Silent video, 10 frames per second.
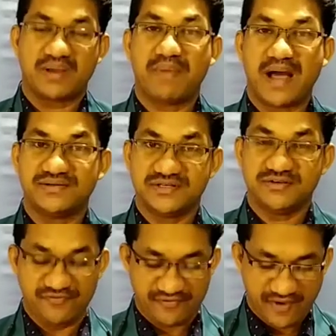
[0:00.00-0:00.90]

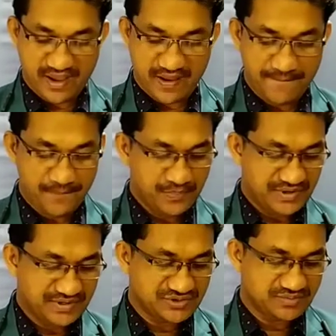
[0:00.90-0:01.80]
Mattie Faye
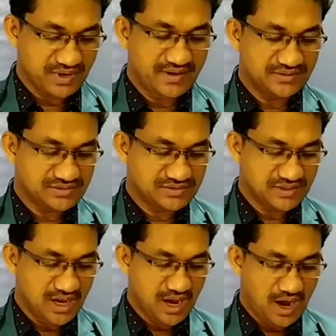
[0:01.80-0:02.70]

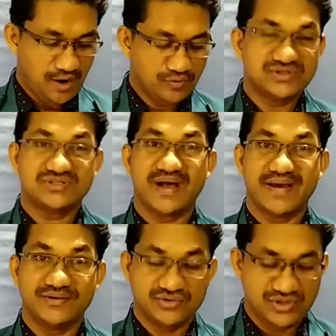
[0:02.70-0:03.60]
displays
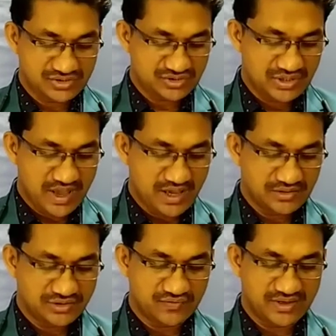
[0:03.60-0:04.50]
outsized
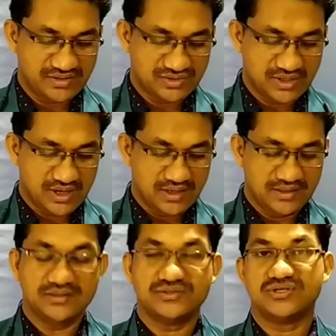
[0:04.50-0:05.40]
disdain towards
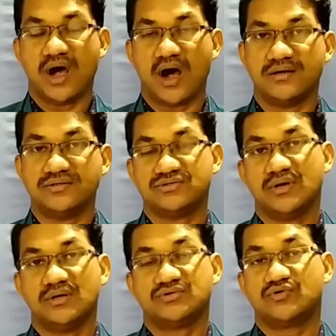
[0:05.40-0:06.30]
Little Charles
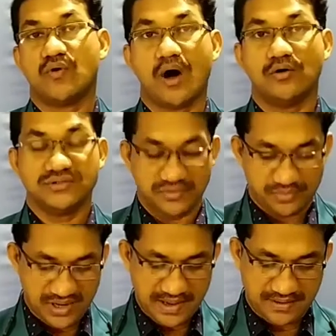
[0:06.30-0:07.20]
throughout the
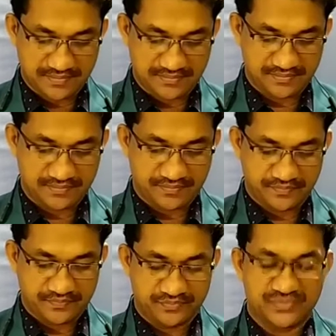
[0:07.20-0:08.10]
play.
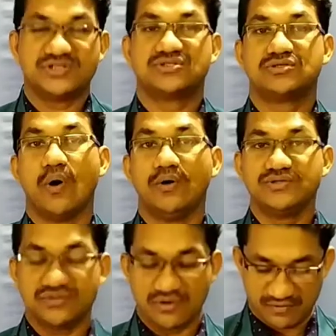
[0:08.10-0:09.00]
The
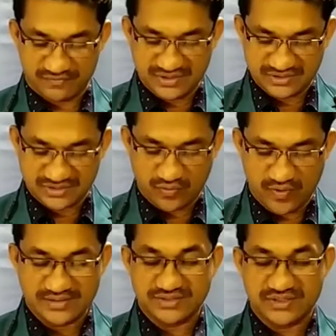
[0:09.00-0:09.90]
source of this
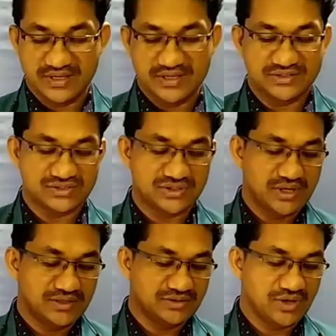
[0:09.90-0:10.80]
cruelty is
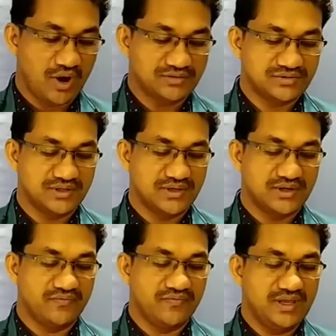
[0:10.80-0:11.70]
not
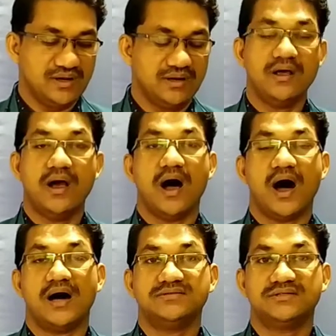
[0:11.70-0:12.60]
revealed
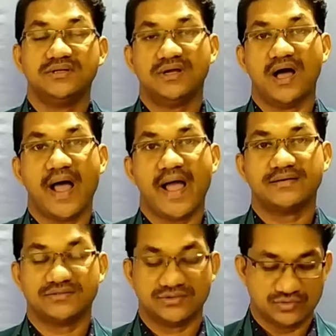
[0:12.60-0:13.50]
until
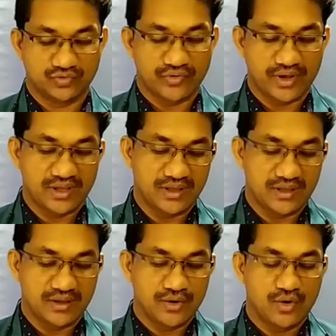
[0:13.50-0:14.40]
Act
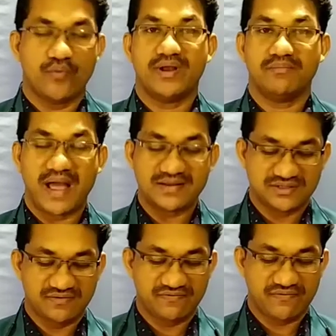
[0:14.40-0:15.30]
3, when
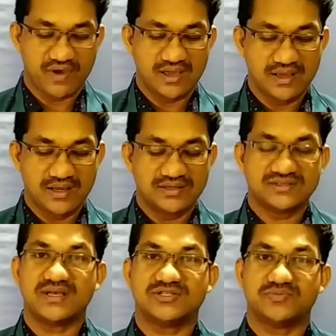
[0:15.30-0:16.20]
Mattie Faye
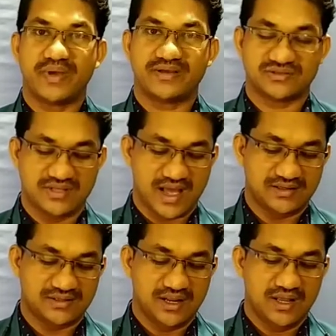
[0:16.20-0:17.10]
suspects
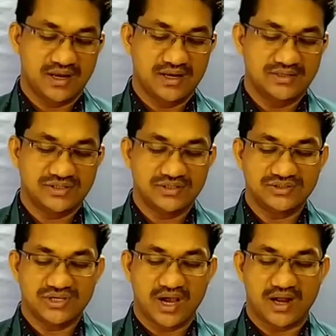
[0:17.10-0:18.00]
that
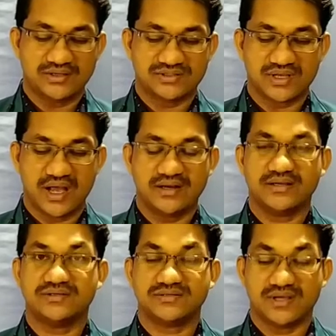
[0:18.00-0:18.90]
Little Charles
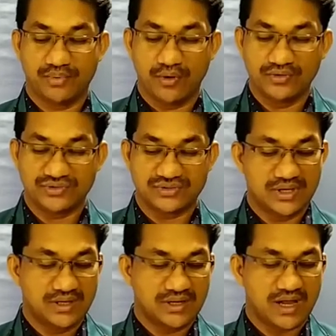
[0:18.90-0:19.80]
and his supposed
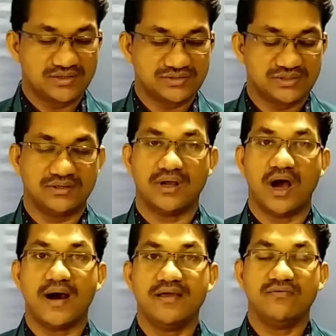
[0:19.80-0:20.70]
cousin
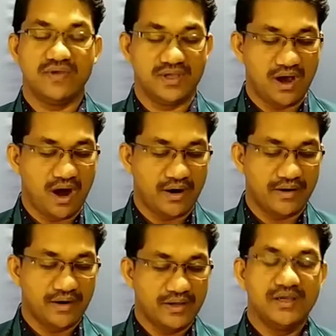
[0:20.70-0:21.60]
Ivy
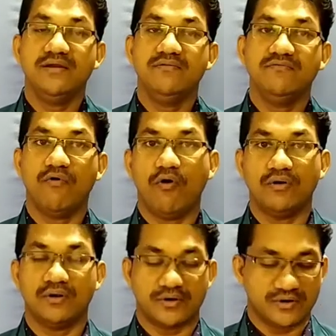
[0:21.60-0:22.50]
are
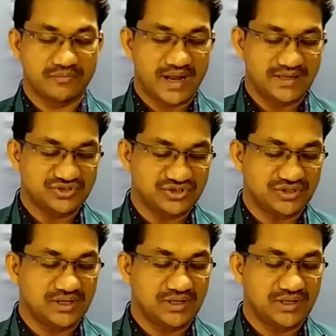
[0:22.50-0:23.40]
involved
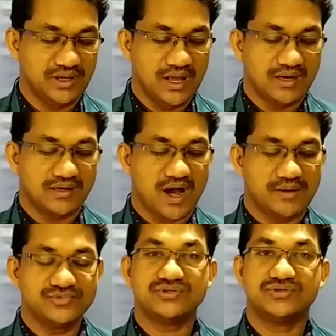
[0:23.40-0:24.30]
romantically and
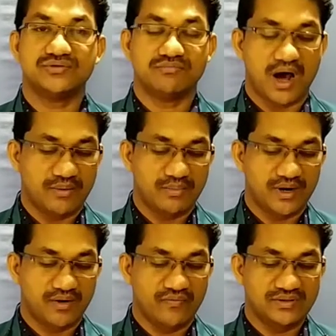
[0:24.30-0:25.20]
comes to
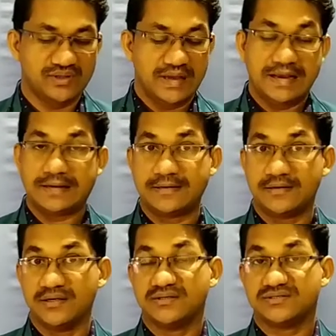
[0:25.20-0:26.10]
Barbara with
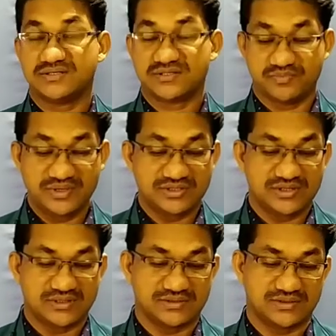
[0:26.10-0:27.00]
her
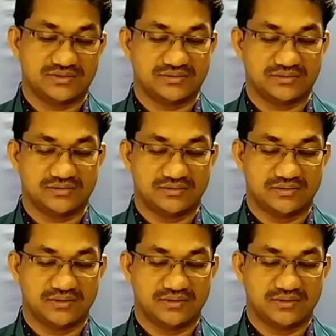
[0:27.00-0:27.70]
suspicions.